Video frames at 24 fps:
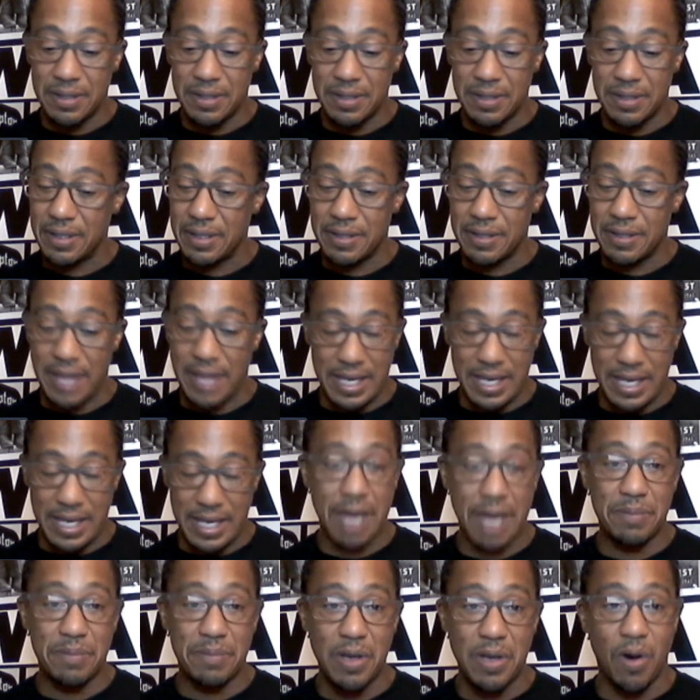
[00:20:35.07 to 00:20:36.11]
they can
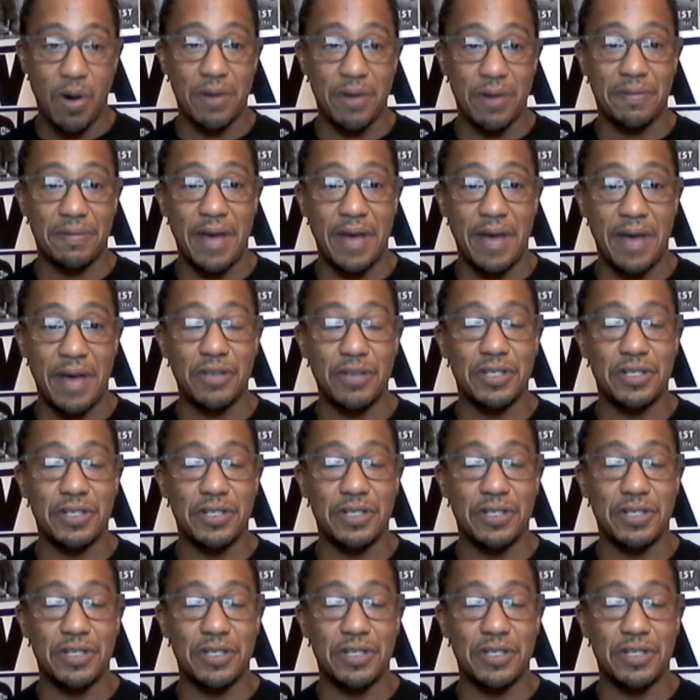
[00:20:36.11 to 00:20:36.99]
be hard to find. You just have